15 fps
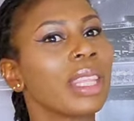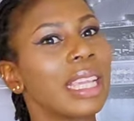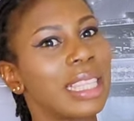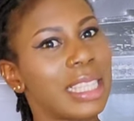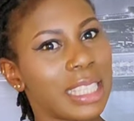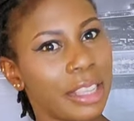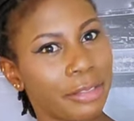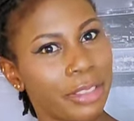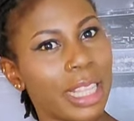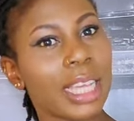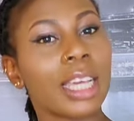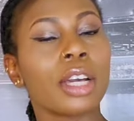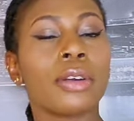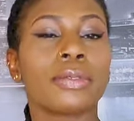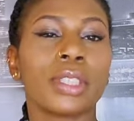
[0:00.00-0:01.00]
It is a
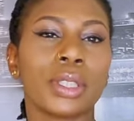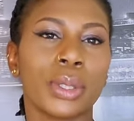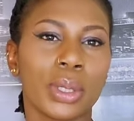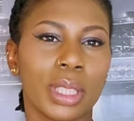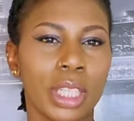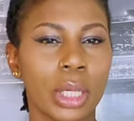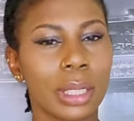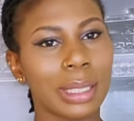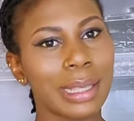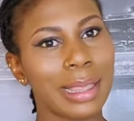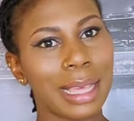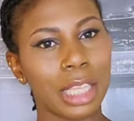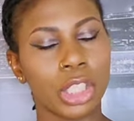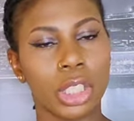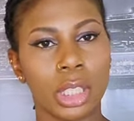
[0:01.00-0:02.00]
flank of the Good Girl
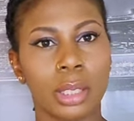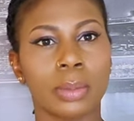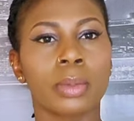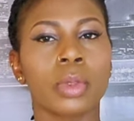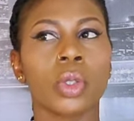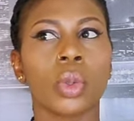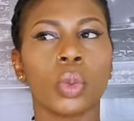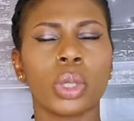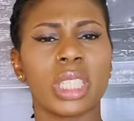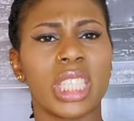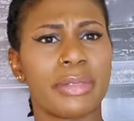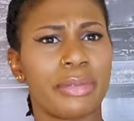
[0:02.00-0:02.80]
collection, which is